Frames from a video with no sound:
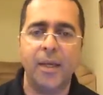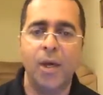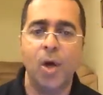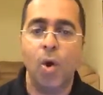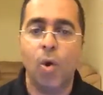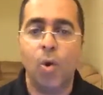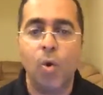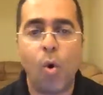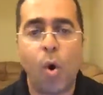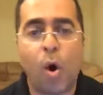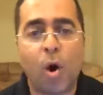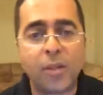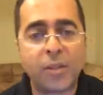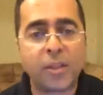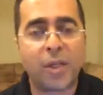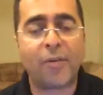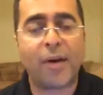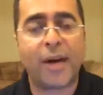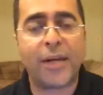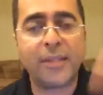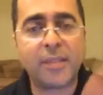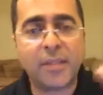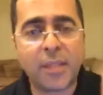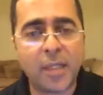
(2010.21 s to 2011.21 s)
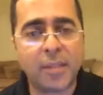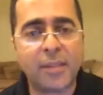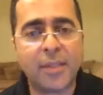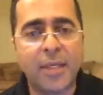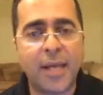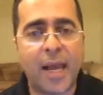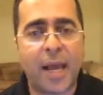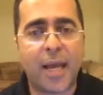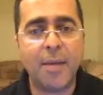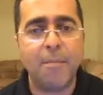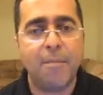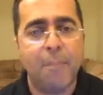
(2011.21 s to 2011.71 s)
who authorized
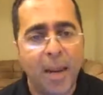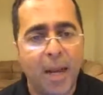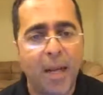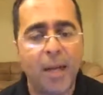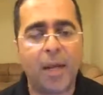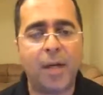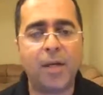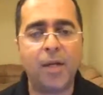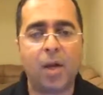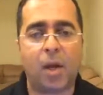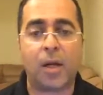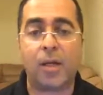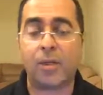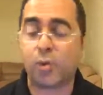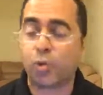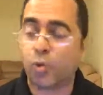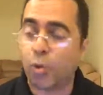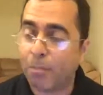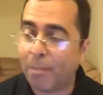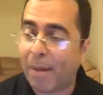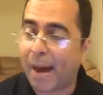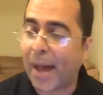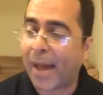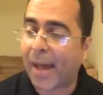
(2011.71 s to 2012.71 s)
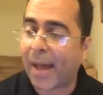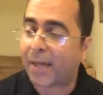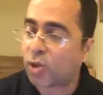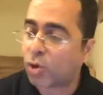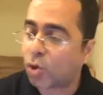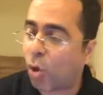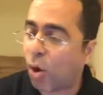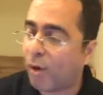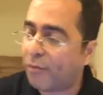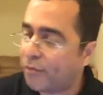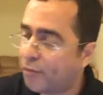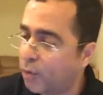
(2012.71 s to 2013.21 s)
$39 million to buy a
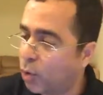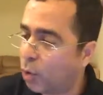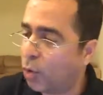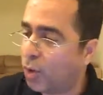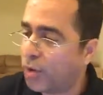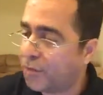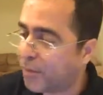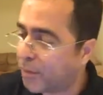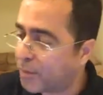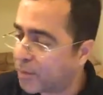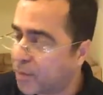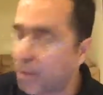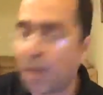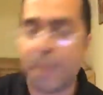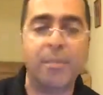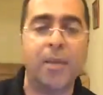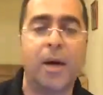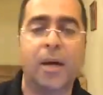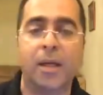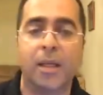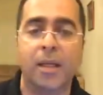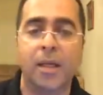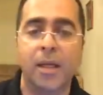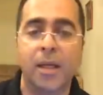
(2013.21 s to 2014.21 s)
soft loan from somebody,